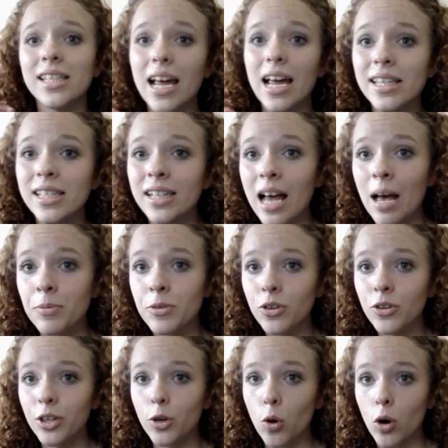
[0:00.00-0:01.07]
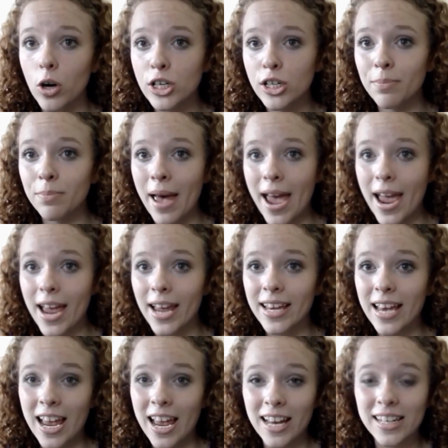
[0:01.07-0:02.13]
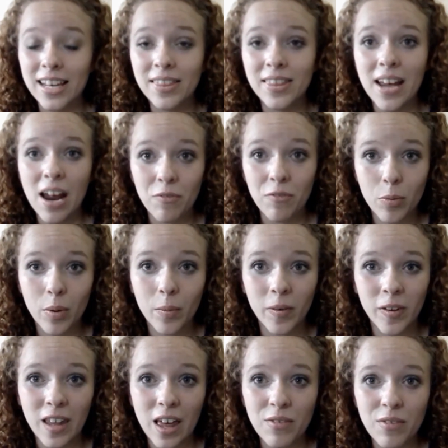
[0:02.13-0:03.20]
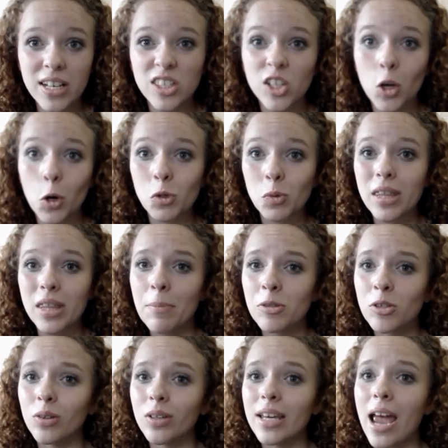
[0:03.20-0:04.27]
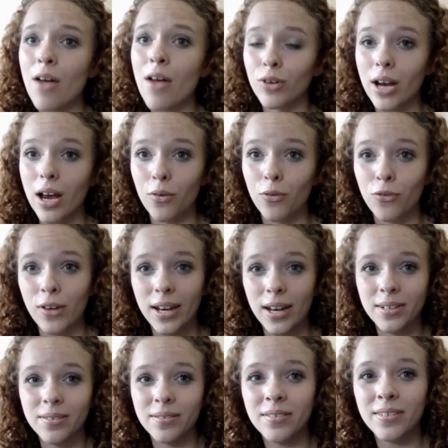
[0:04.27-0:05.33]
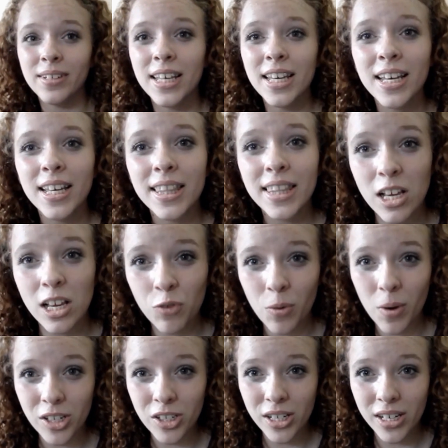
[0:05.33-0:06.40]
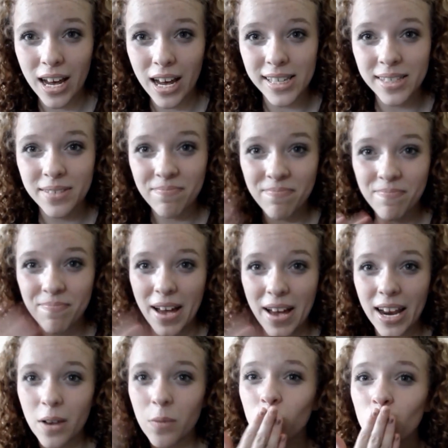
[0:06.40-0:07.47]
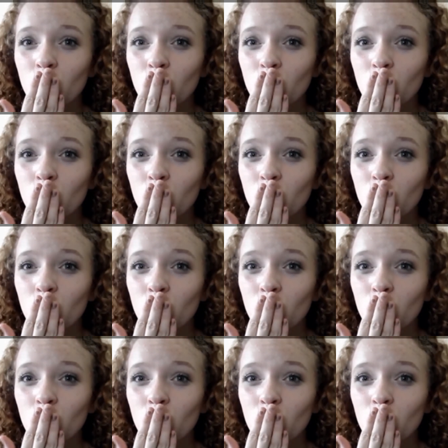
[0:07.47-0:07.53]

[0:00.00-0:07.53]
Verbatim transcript: that, it's an absolutely gorgeous bag and I think everyone would love it because it goes with absolutely every outfit. Thanks for watching guys. Bye.